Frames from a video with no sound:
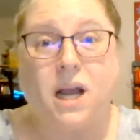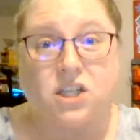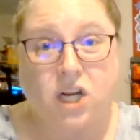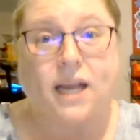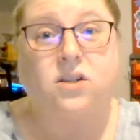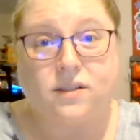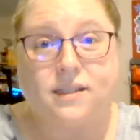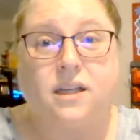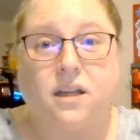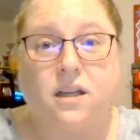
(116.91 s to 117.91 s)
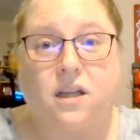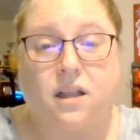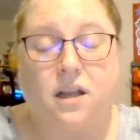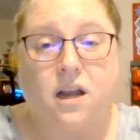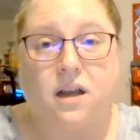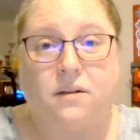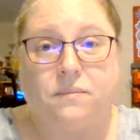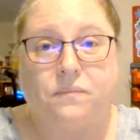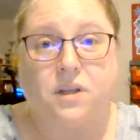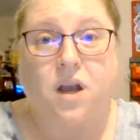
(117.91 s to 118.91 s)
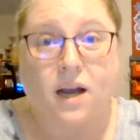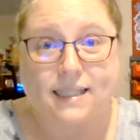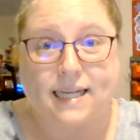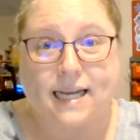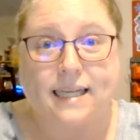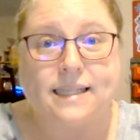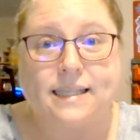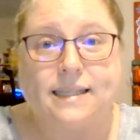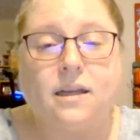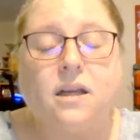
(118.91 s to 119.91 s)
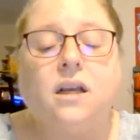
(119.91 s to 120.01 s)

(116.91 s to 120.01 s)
channel's contest,